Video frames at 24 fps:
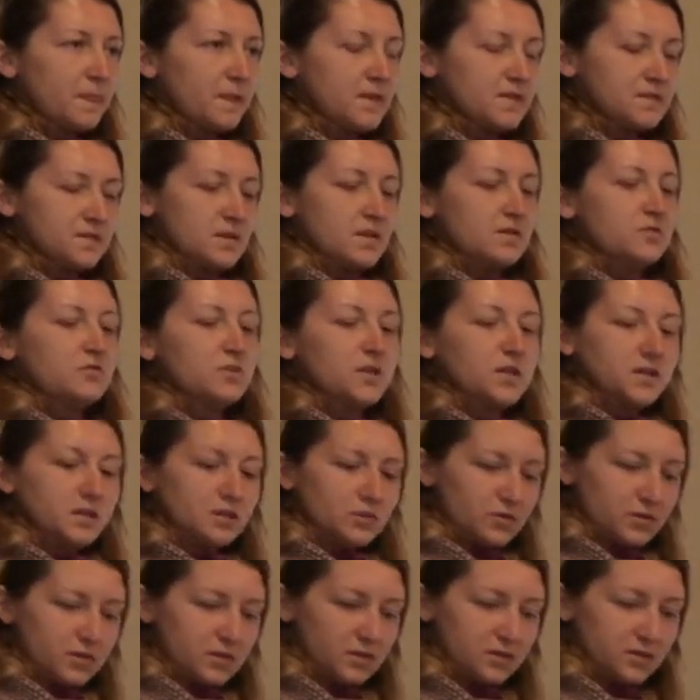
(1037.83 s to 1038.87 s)
it's not
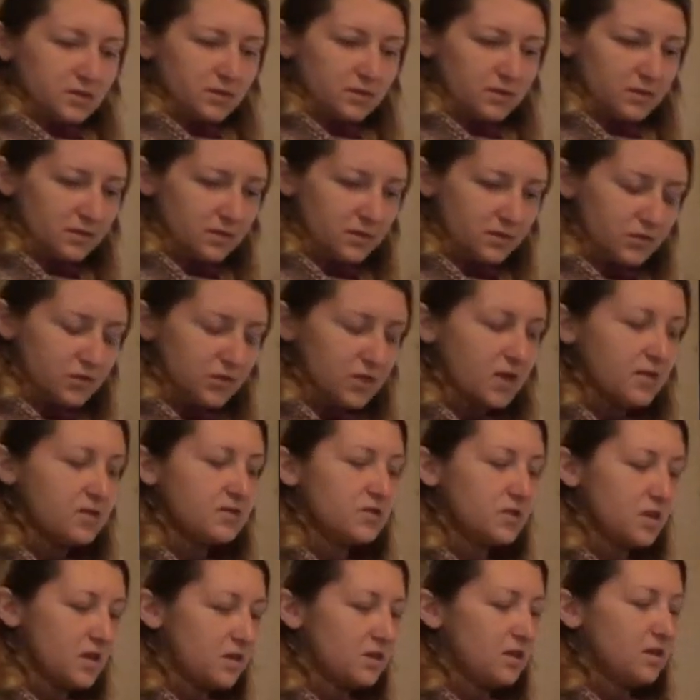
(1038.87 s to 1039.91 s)
really gonna
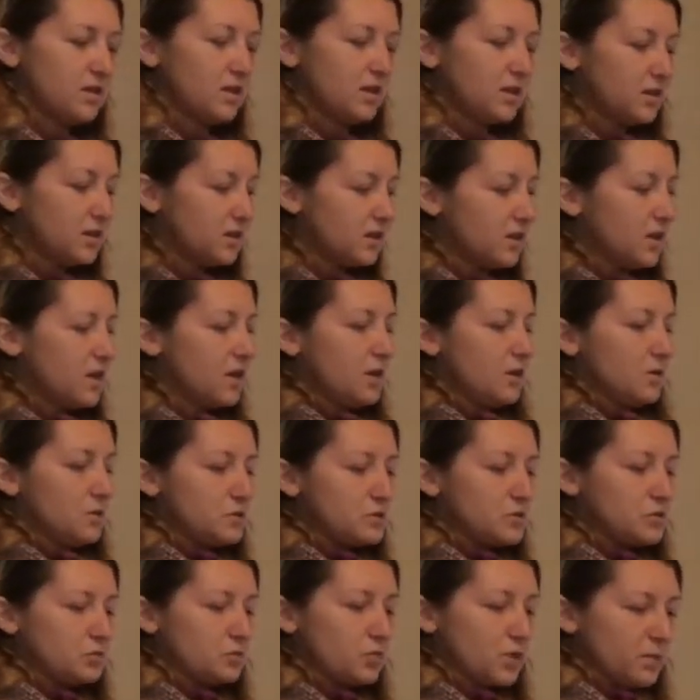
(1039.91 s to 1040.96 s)
change anything,
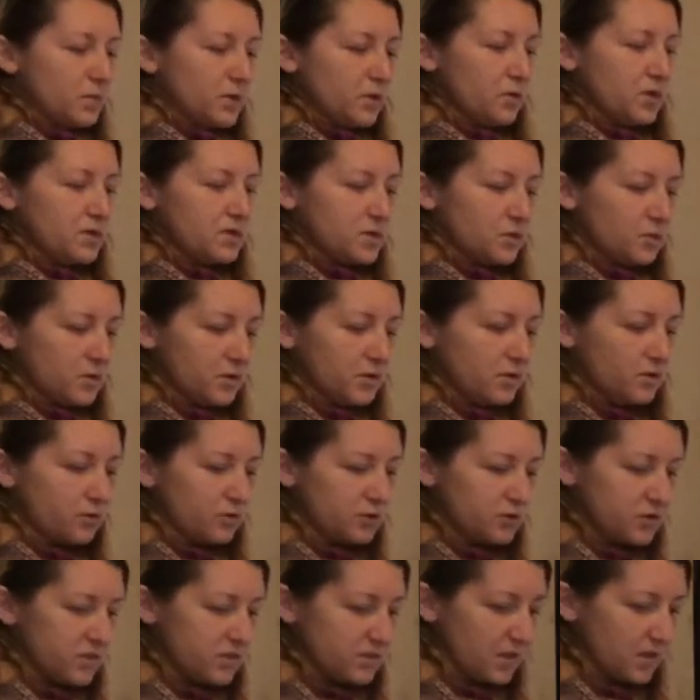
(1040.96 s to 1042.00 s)
which is probably what Sawaki
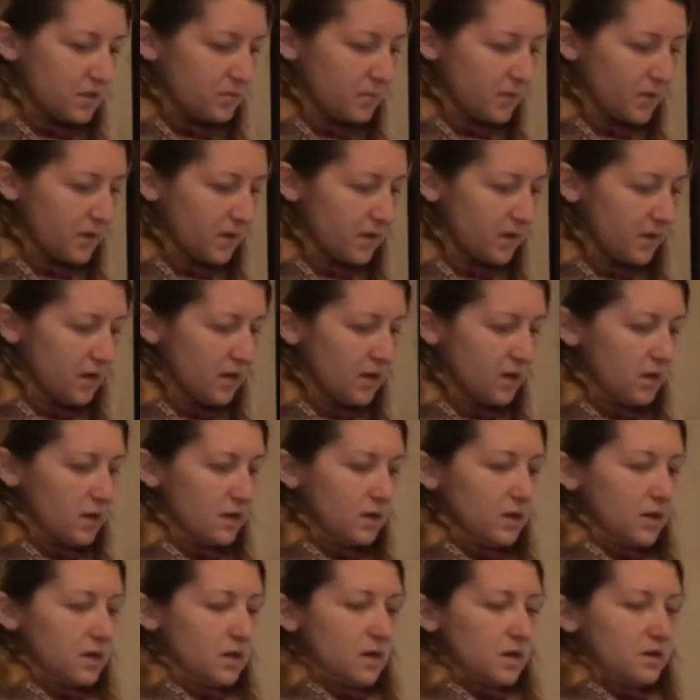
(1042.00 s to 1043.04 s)
Roshi said by
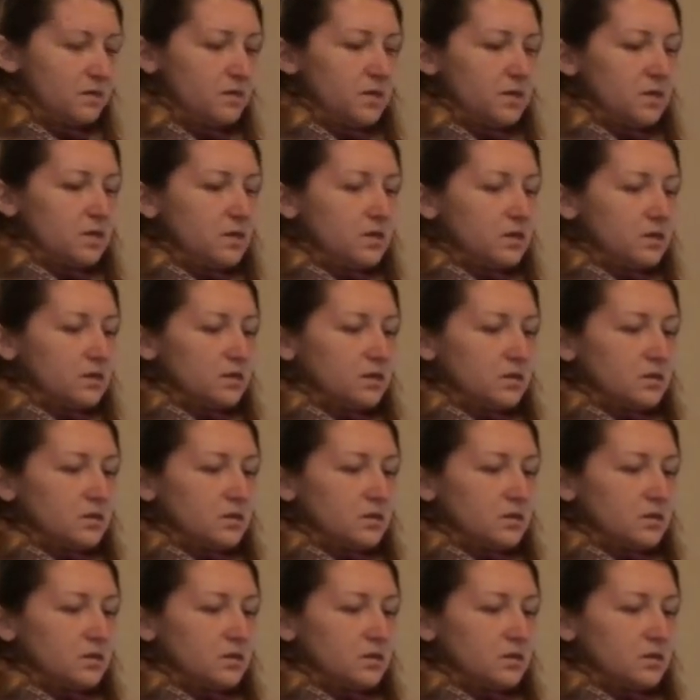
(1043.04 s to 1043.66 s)
having